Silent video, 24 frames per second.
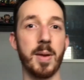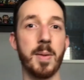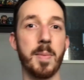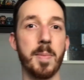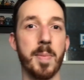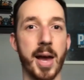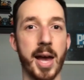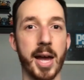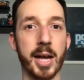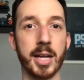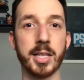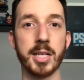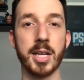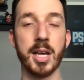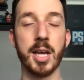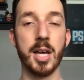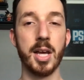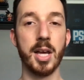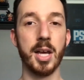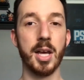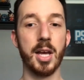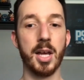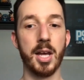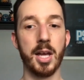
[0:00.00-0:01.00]
impact
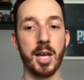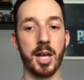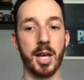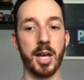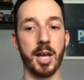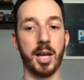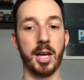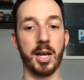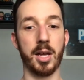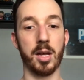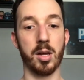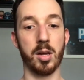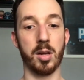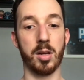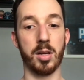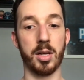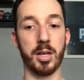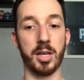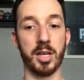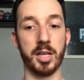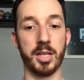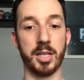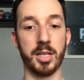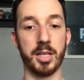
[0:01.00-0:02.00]

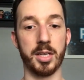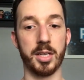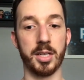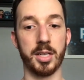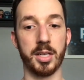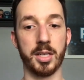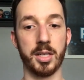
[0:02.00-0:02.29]
on